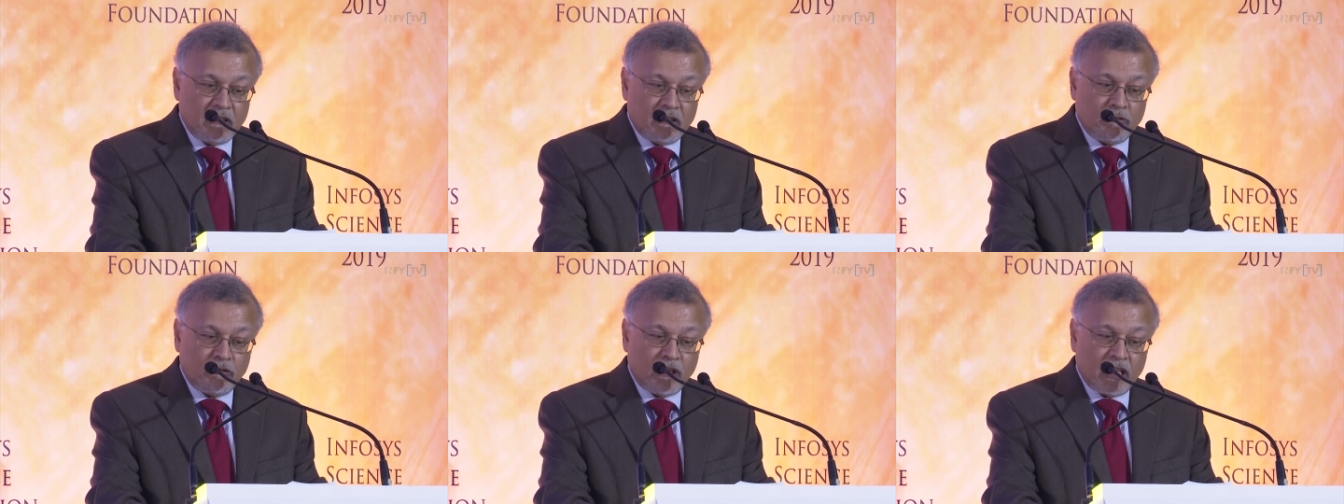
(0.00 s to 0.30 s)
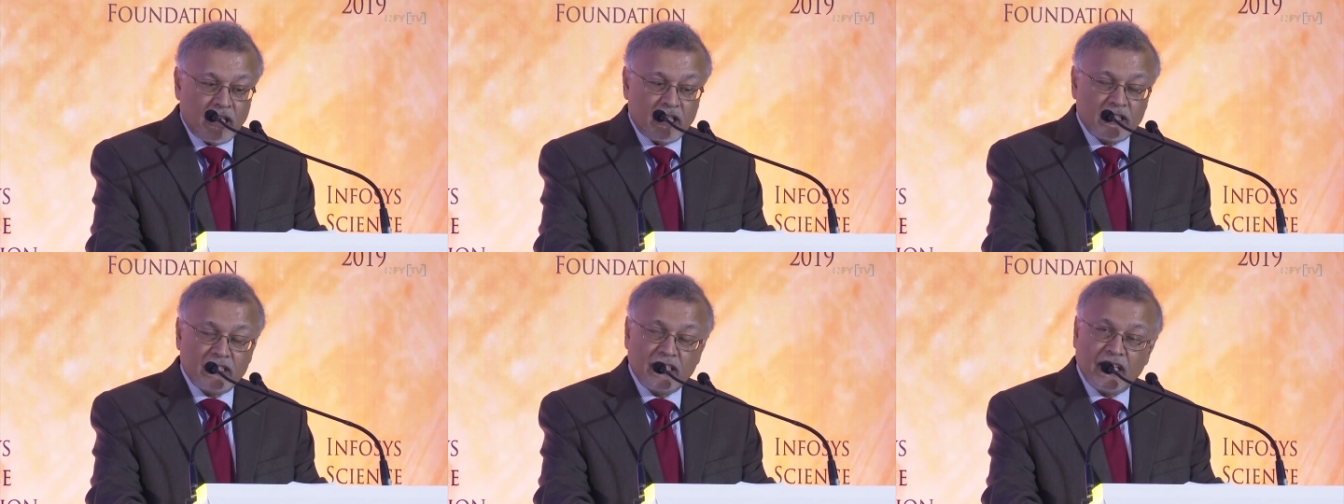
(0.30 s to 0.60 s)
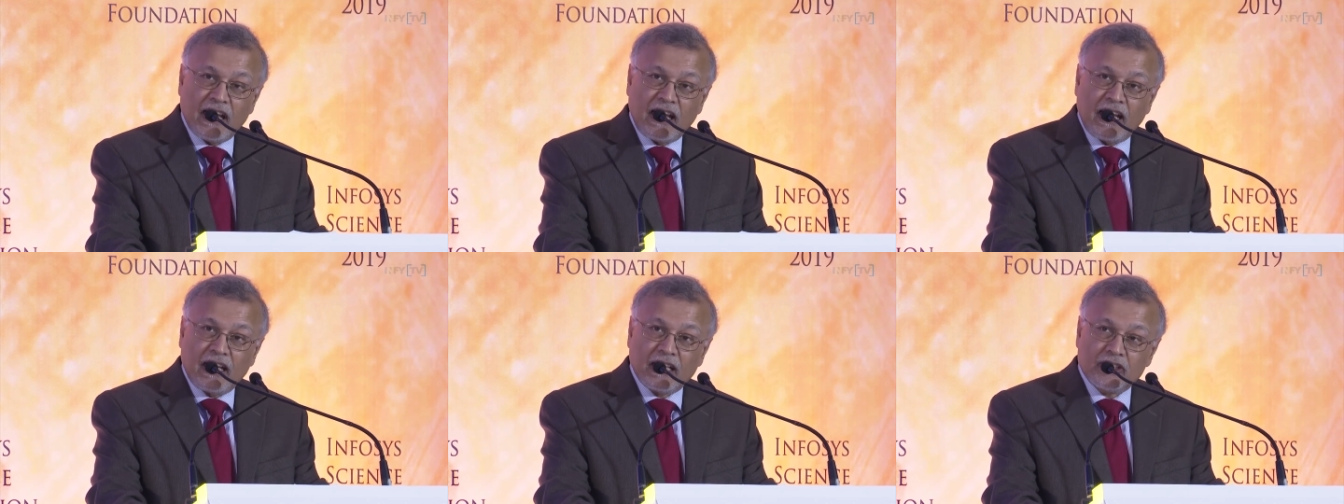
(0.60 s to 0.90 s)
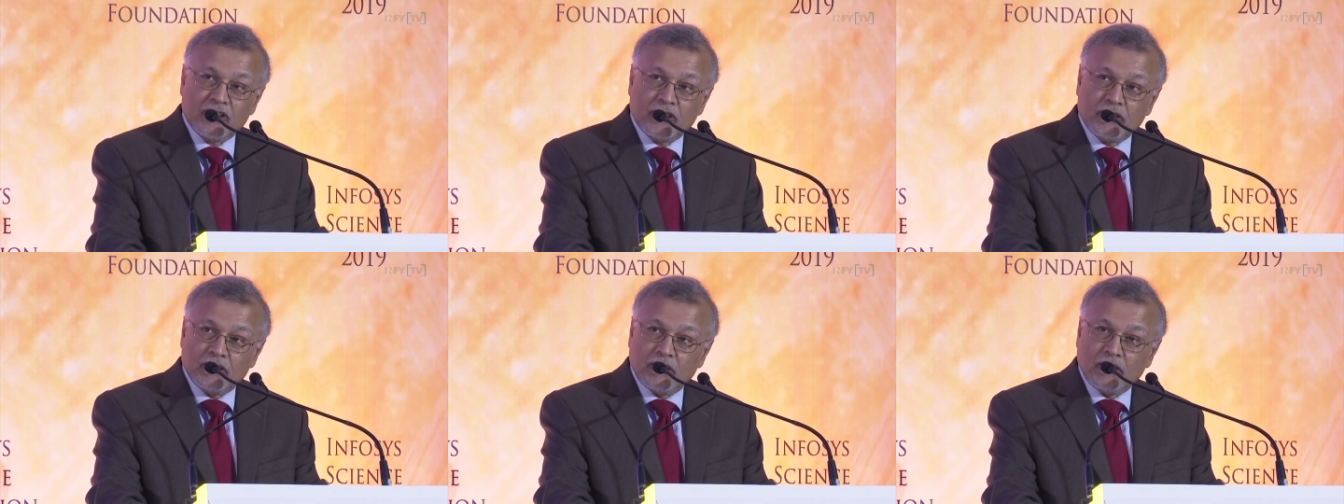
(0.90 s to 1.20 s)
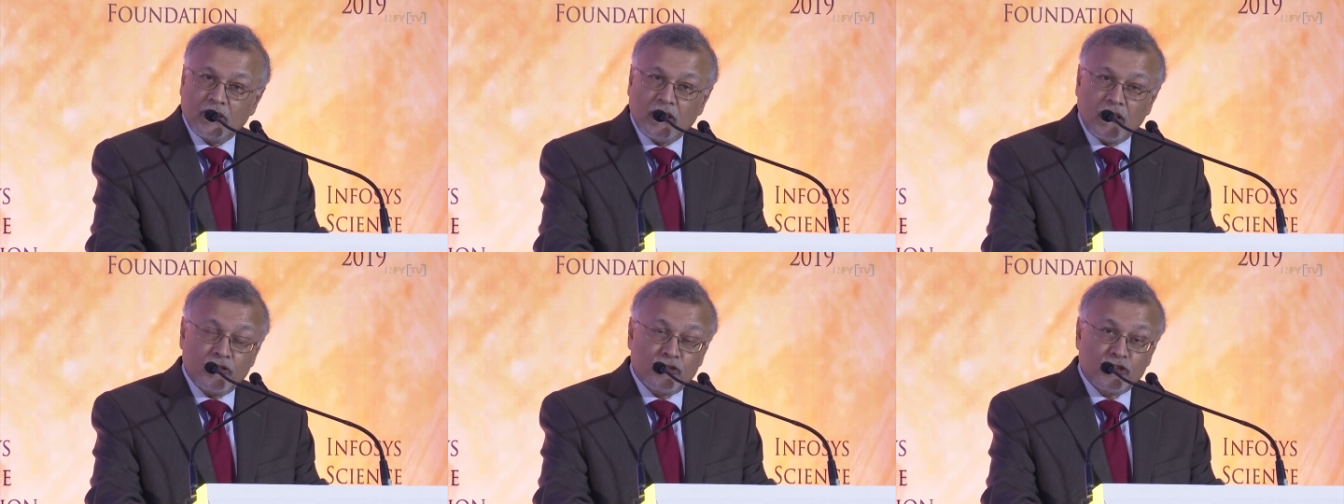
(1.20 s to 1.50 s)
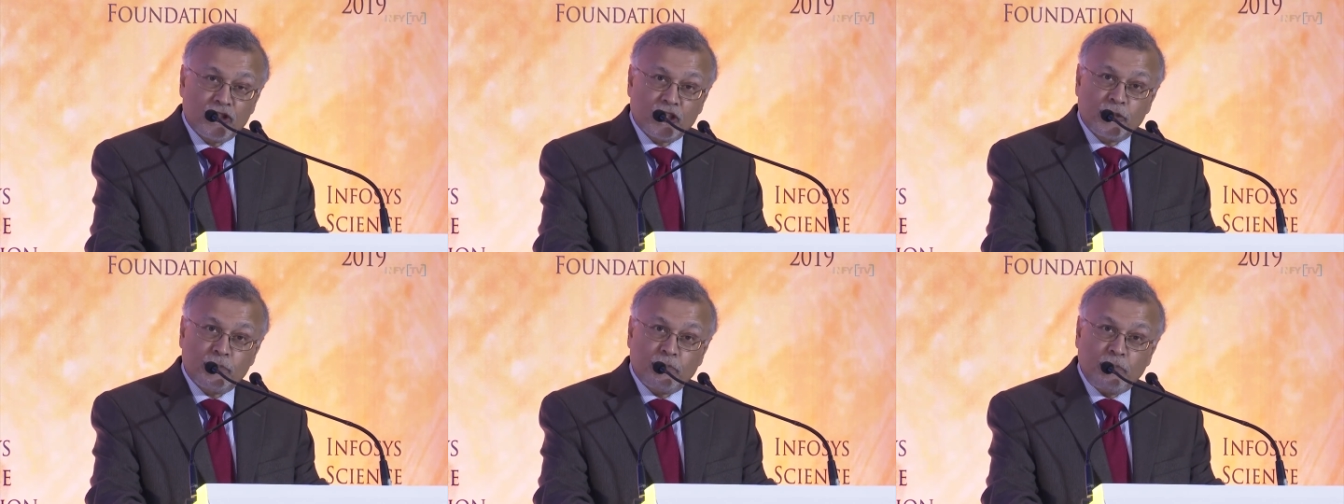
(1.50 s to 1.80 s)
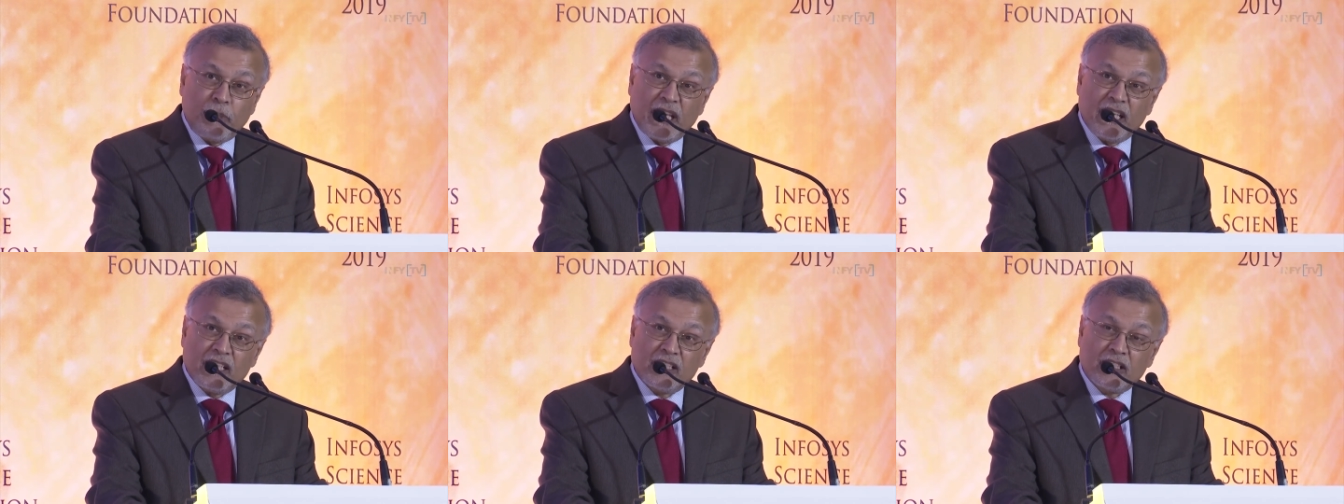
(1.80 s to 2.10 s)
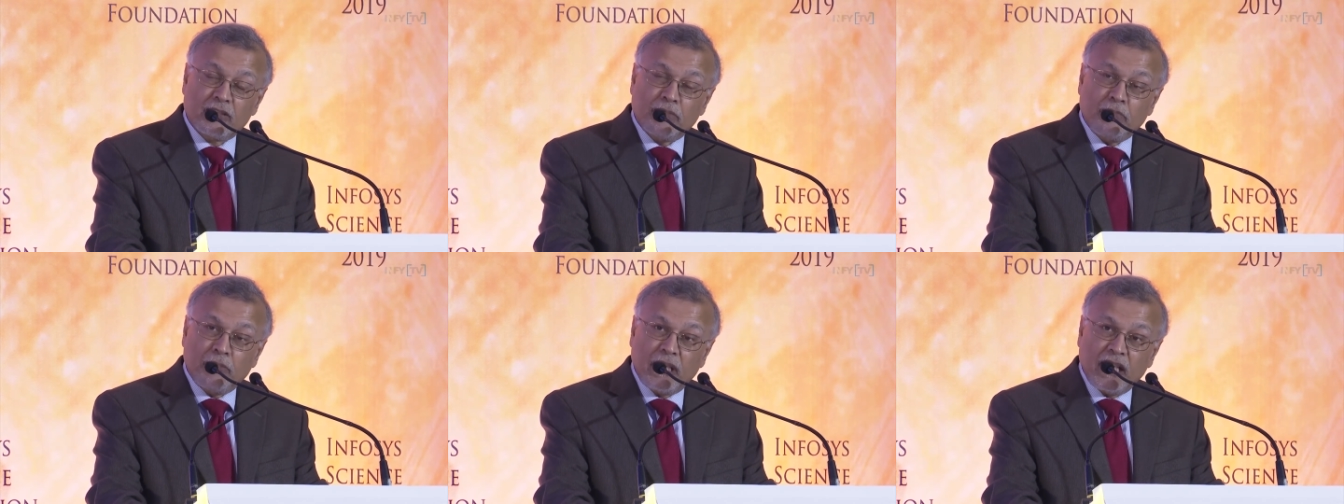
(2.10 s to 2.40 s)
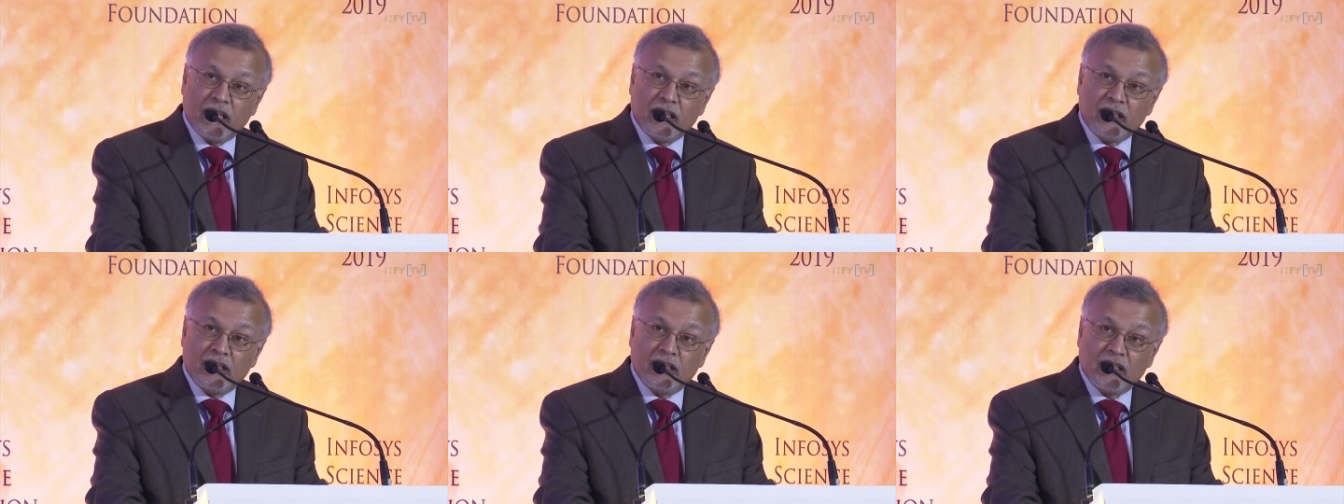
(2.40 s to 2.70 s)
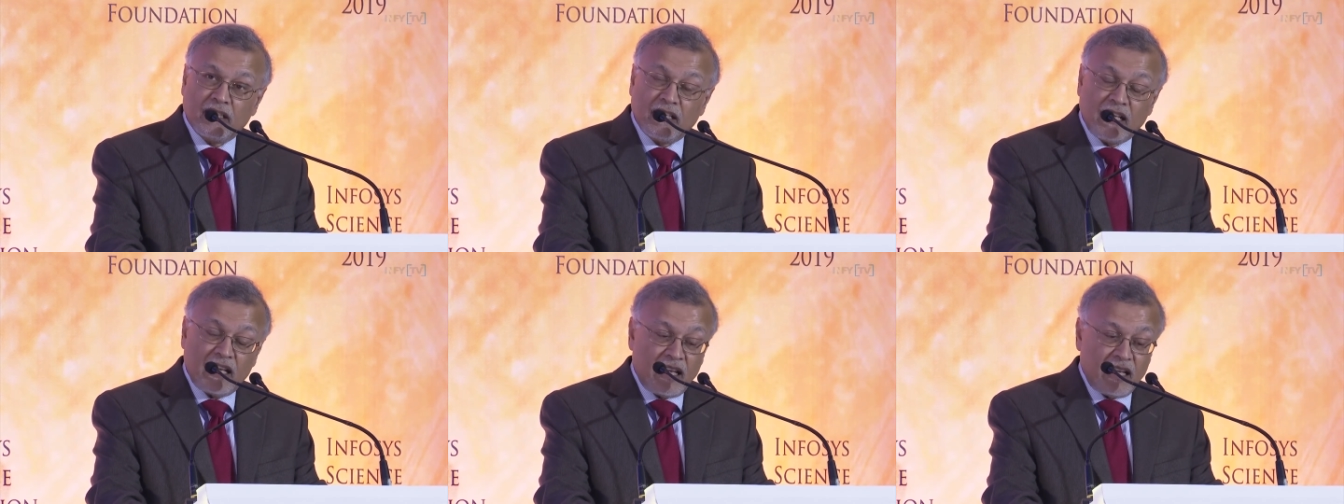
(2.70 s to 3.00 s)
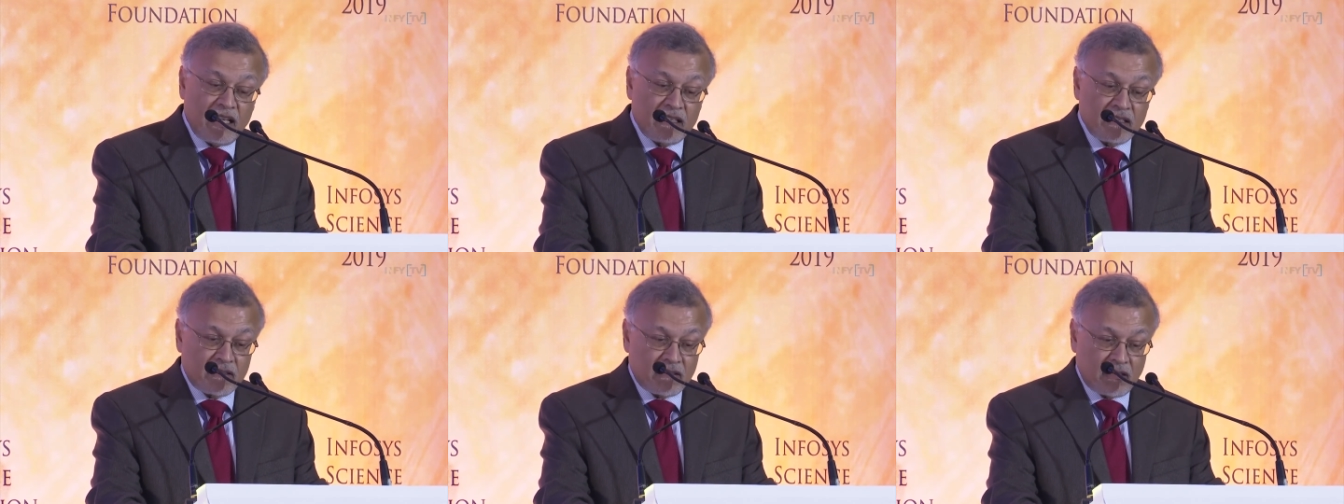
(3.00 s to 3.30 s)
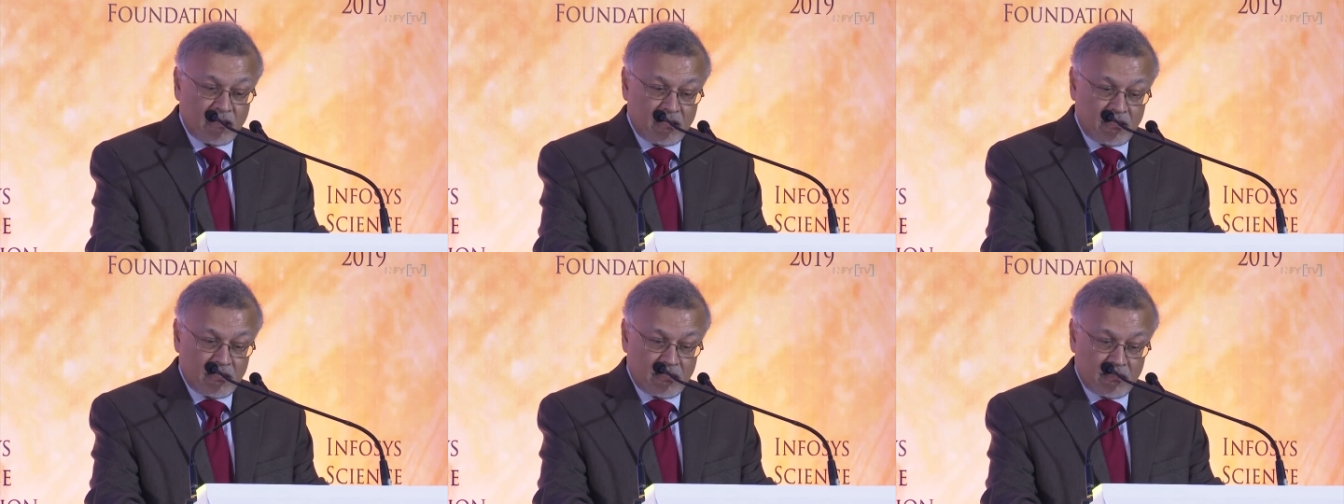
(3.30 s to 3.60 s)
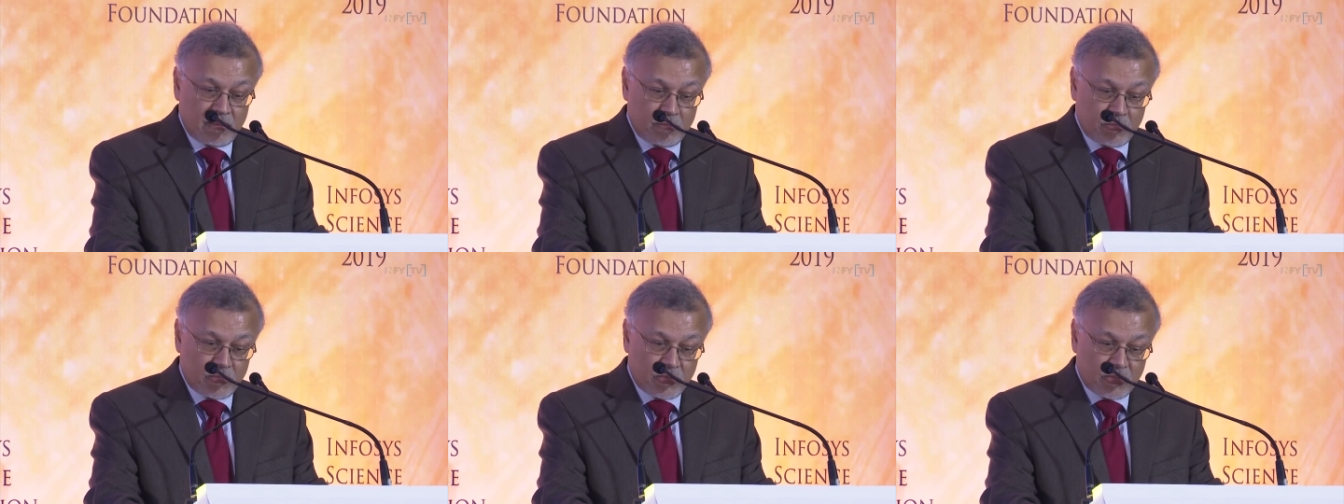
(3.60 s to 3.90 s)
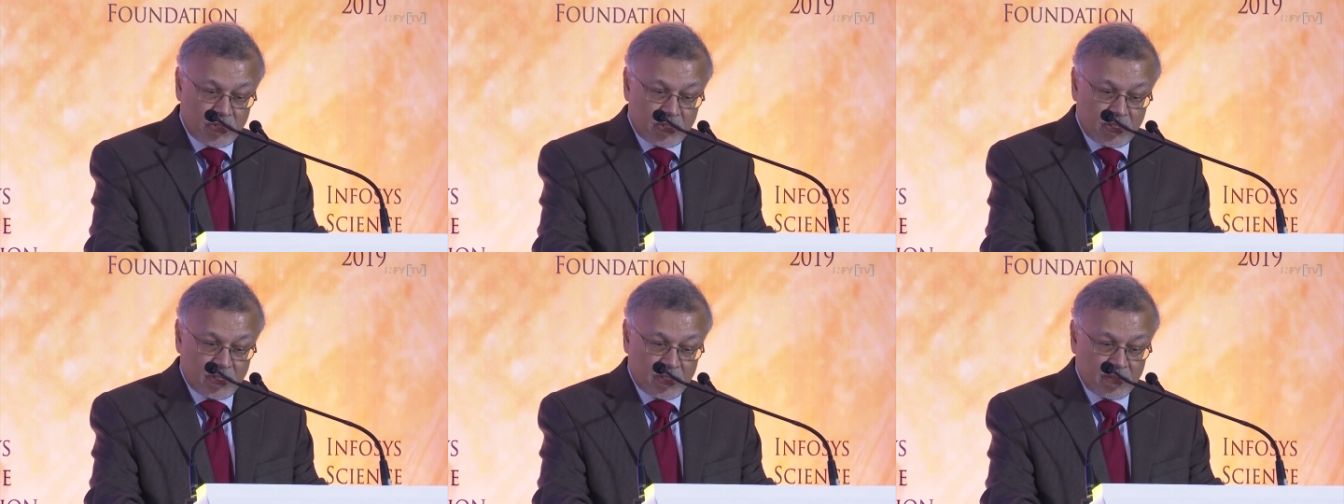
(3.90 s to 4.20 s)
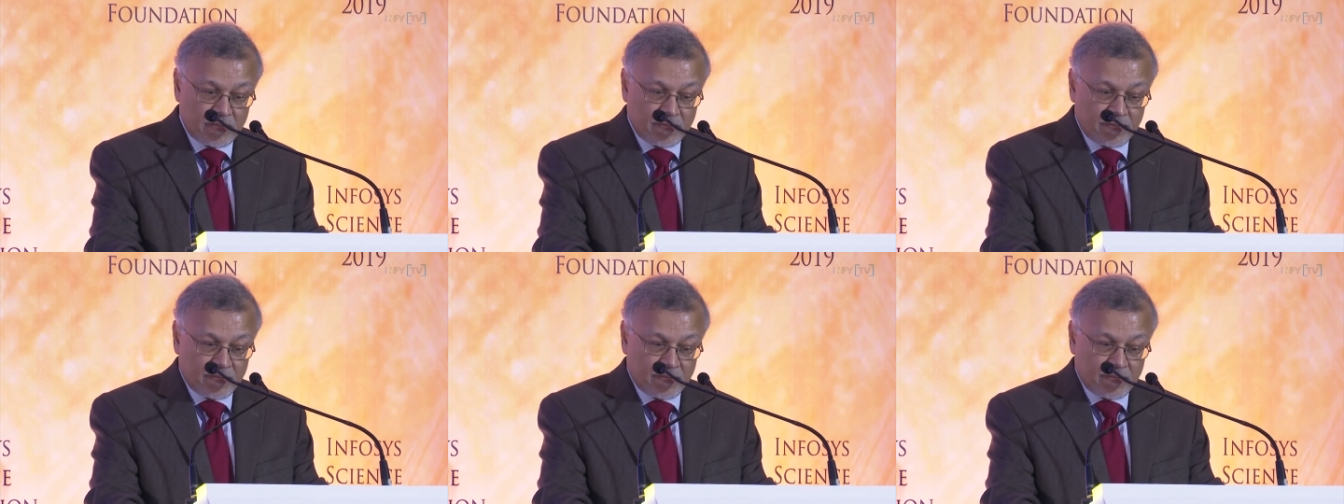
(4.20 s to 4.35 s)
via the action of space maker enzymes.